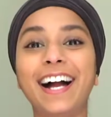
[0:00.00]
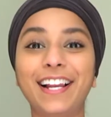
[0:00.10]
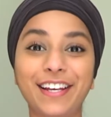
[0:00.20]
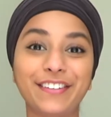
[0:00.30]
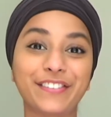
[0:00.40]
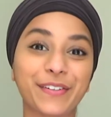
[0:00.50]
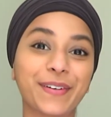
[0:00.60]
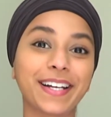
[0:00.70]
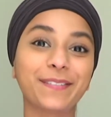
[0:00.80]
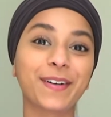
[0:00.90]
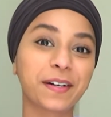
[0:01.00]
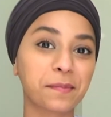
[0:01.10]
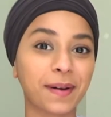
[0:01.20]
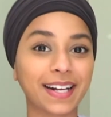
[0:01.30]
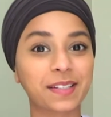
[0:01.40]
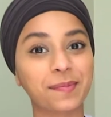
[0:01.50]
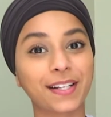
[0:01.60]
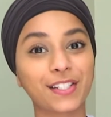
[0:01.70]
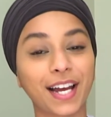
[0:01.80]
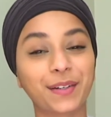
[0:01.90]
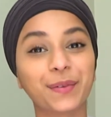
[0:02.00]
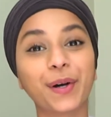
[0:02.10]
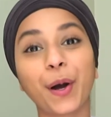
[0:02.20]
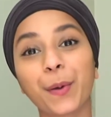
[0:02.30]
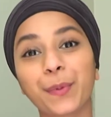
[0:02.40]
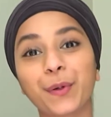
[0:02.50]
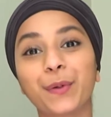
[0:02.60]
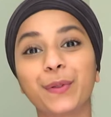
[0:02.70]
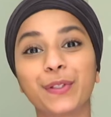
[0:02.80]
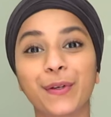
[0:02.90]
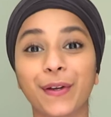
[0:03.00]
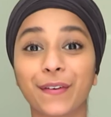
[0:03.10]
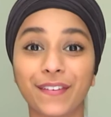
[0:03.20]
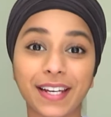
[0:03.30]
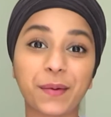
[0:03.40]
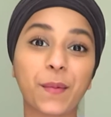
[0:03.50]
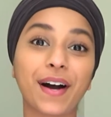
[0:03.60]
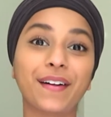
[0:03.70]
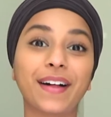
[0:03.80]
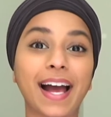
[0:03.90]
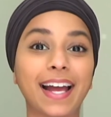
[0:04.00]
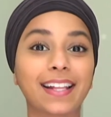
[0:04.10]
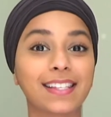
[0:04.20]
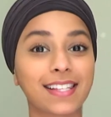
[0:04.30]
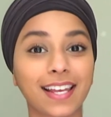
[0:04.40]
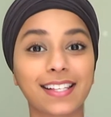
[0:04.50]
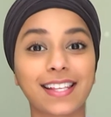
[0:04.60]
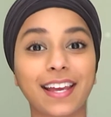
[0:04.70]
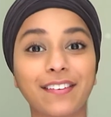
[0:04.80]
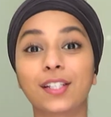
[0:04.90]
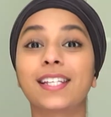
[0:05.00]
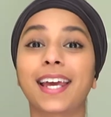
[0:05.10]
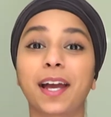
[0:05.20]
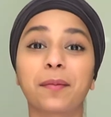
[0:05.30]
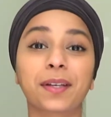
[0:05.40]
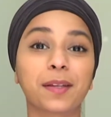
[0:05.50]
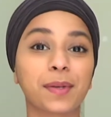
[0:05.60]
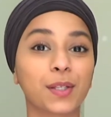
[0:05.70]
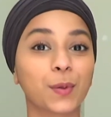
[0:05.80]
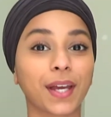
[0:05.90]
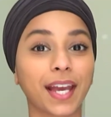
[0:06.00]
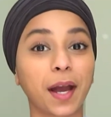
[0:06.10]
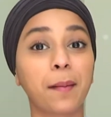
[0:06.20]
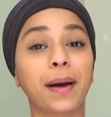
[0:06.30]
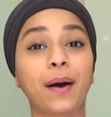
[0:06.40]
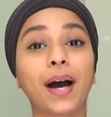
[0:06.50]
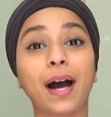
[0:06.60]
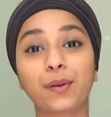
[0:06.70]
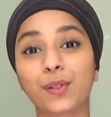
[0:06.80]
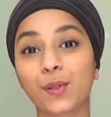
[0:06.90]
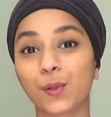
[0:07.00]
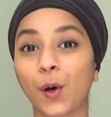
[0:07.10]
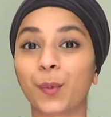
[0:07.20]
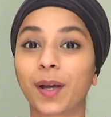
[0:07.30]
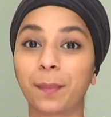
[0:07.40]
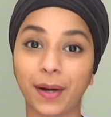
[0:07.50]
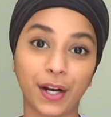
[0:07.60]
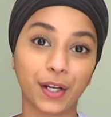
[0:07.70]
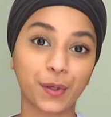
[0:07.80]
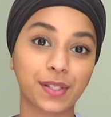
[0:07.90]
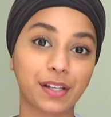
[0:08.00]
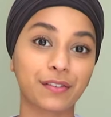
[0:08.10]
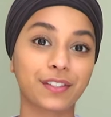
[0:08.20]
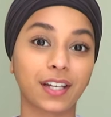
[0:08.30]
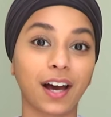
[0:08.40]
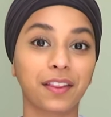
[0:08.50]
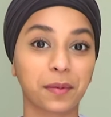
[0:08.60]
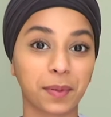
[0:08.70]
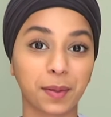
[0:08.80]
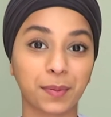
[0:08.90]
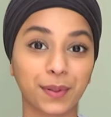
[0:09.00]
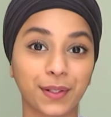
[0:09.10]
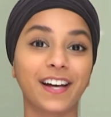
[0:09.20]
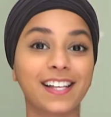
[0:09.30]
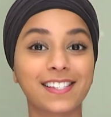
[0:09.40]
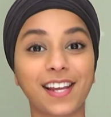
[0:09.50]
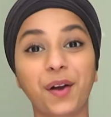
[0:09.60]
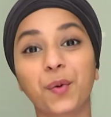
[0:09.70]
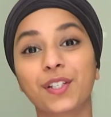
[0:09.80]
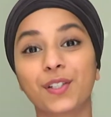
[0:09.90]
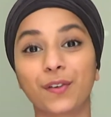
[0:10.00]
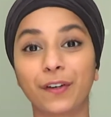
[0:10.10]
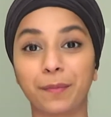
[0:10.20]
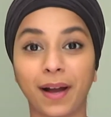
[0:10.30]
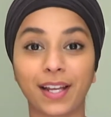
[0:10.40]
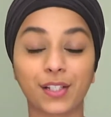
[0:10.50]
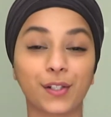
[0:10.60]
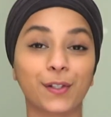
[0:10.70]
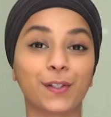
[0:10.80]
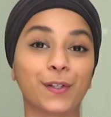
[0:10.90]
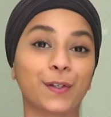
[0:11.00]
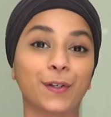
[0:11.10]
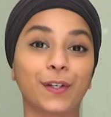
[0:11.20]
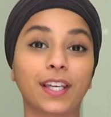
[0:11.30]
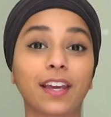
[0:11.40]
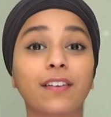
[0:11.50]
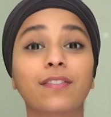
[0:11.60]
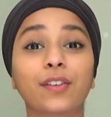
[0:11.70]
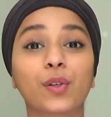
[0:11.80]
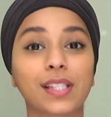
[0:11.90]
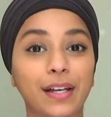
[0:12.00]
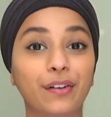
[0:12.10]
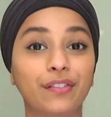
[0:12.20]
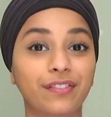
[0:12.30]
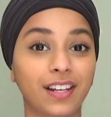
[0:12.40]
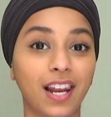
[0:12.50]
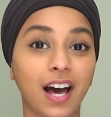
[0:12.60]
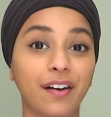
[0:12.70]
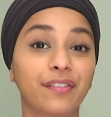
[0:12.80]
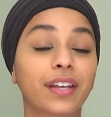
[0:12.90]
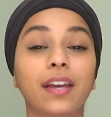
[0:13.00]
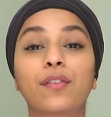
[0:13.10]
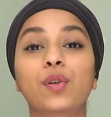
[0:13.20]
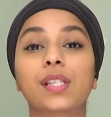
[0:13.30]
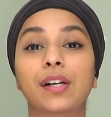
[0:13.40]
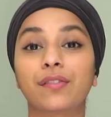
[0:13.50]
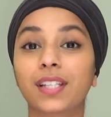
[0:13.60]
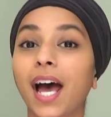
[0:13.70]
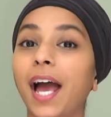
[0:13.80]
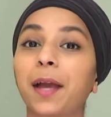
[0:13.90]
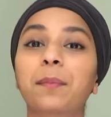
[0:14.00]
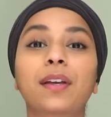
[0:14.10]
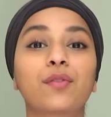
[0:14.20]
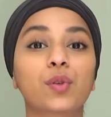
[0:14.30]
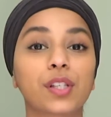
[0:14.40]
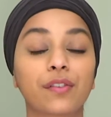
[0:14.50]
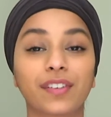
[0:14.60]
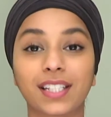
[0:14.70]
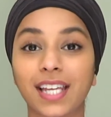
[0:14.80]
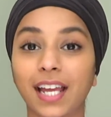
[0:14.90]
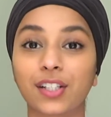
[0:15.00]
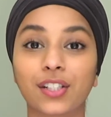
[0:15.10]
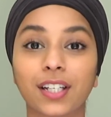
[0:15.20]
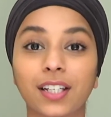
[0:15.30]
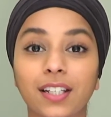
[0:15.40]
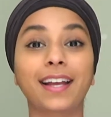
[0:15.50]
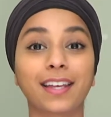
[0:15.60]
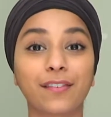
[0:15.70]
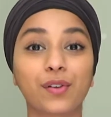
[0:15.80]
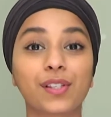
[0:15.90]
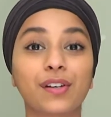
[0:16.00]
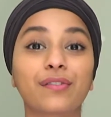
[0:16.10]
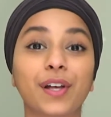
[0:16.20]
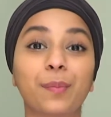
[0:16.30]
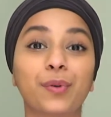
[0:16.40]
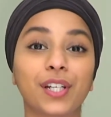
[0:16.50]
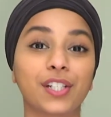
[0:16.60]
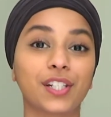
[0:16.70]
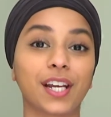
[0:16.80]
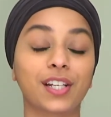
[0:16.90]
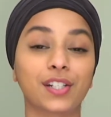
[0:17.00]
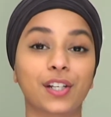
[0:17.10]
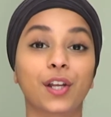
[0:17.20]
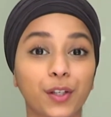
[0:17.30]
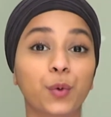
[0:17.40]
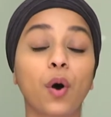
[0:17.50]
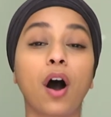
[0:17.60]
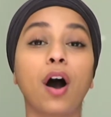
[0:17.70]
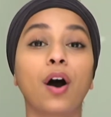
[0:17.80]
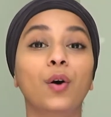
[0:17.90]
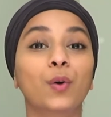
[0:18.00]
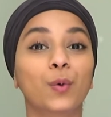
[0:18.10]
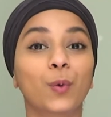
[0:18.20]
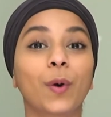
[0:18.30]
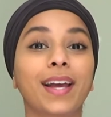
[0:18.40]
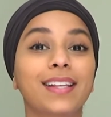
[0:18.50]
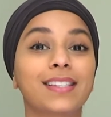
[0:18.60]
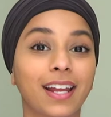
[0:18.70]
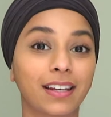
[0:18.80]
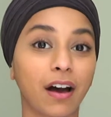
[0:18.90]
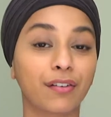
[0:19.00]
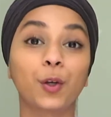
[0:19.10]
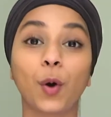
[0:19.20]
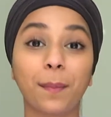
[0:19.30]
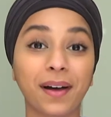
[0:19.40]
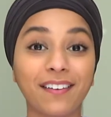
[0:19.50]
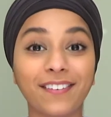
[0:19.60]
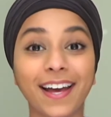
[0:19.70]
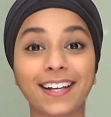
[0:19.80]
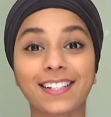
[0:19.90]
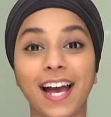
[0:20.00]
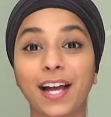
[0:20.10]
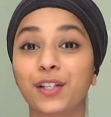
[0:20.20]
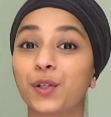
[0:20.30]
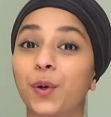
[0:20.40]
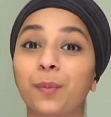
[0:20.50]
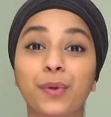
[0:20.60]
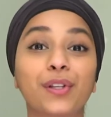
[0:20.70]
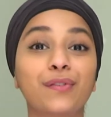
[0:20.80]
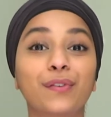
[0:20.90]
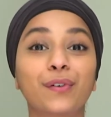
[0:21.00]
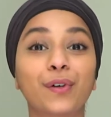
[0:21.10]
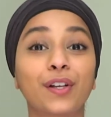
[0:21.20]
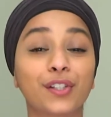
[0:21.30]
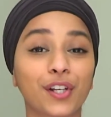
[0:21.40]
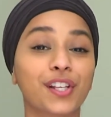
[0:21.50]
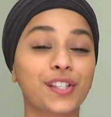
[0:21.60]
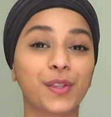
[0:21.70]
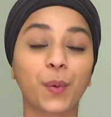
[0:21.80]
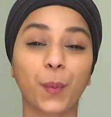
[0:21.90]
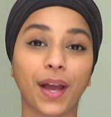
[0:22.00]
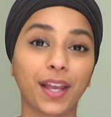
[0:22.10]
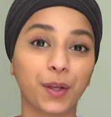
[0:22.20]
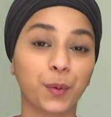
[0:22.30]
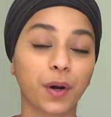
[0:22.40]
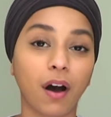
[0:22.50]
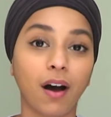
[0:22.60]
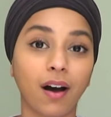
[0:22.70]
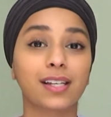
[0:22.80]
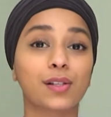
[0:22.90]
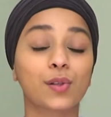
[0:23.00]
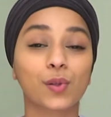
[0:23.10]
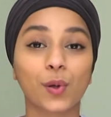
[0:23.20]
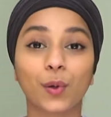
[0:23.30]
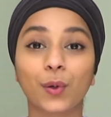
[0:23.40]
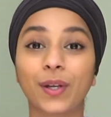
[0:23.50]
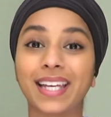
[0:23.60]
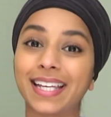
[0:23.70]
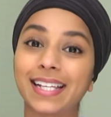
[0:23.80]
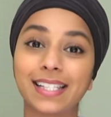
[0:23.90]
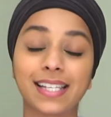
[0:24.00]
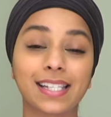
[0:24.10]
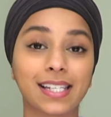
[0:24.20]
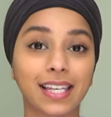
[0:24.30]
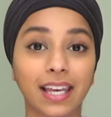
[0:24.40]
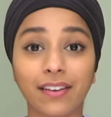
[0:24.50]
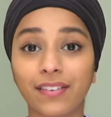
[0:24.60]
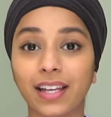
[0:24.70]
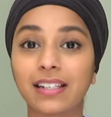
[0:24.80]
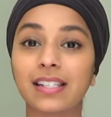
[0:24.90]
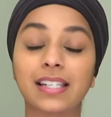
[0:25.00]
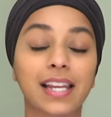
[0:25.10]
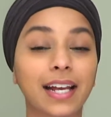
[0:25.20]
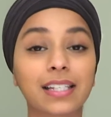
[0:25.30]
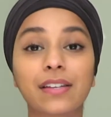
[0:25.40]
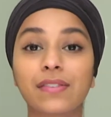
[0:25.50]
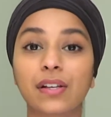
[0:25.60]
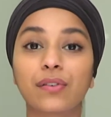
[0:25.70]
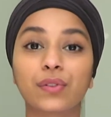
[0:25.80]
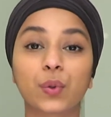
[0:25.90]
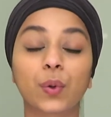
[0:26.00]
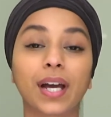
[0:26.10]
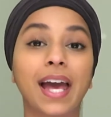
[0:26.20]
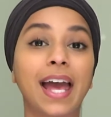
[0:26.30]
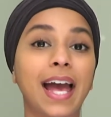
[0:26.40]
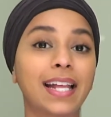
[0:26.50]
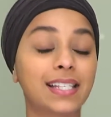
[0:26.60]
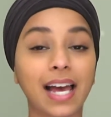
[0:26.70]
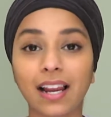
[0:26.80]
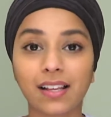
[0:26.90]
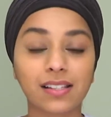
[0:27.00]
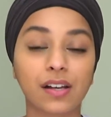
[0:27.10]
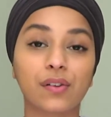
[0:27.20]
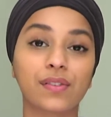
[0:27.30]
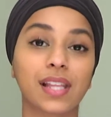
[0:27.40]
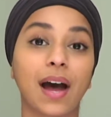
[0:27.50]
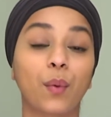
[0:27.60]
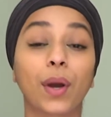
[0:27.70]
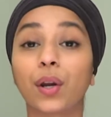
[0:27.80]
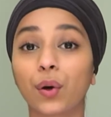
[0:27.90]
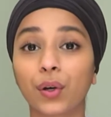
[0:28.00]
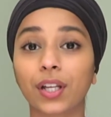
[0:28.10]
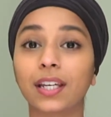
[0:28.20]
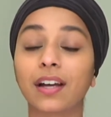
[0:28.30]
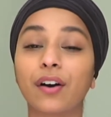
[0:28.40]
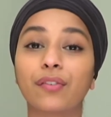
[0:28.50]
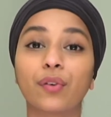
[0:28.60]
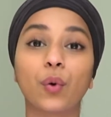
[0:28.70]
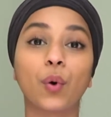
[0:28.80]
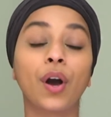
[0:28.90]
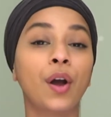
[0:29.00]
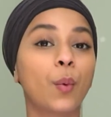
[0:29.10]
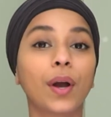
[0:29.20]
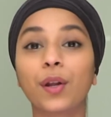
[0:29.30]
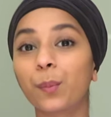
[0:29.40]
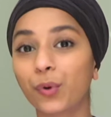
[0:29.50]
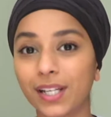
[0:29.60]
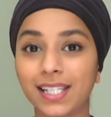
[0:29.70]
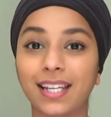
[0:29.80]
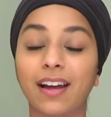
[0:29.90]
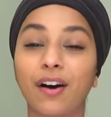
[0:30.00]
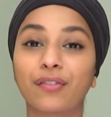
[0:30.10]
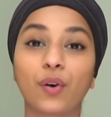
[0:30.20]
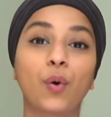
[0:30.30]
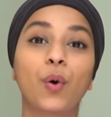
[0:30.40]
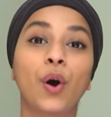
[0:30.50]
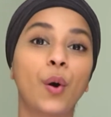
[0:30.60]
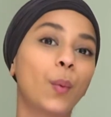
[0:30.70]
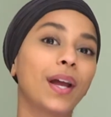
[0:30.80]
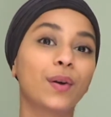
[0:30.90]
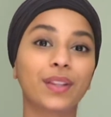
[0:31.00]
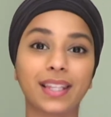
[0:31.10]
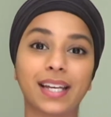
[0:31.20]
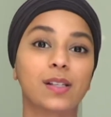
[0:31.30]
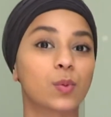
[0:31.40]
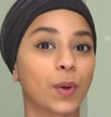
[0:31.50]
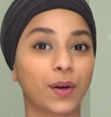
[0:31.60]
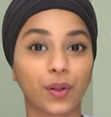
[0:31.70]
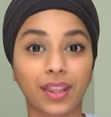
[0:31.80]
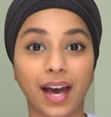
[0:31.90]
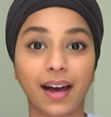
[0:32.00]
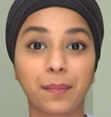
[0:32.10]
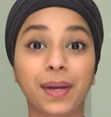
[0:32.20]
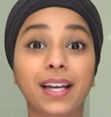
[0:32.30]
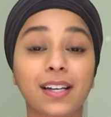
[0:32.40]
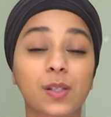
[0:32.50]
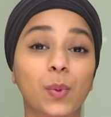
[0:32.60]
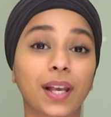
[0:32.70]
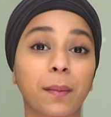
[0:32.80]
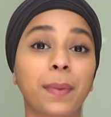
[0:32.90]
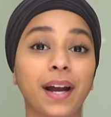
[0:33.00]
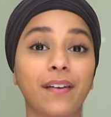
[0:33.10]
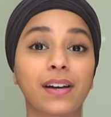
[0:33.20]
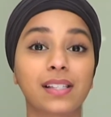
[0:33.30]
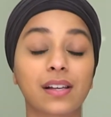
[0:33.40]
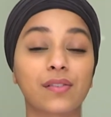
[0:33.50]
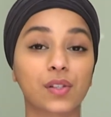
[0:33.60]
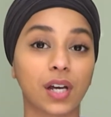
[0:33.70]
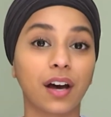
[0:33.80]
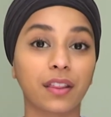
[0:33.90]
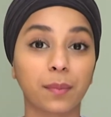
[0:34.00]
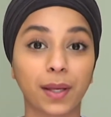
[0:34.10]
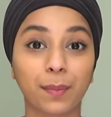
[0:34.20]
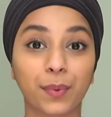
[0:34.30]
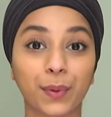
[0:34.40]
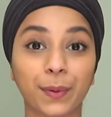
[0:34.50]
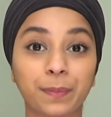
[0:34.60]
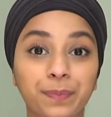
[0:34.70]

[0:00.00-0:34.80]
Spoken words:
Hello everyone, welcome back to my channel. I hope you're all doing really well and staying safe. Today I'm going to be talking about how to stop comparing yourself to other people. First, I want to remind you to give yourself love, give yourself time, give yourself attention, and give yourself appreciation. You are always enough. You are perfect and you are beautiful just the way you are. It's so easy to give in to negative self-talk and tell ourselves that we're not good enough, or we're not pretty enough, or we're not this, we're not that, because we compare ourselves to other people.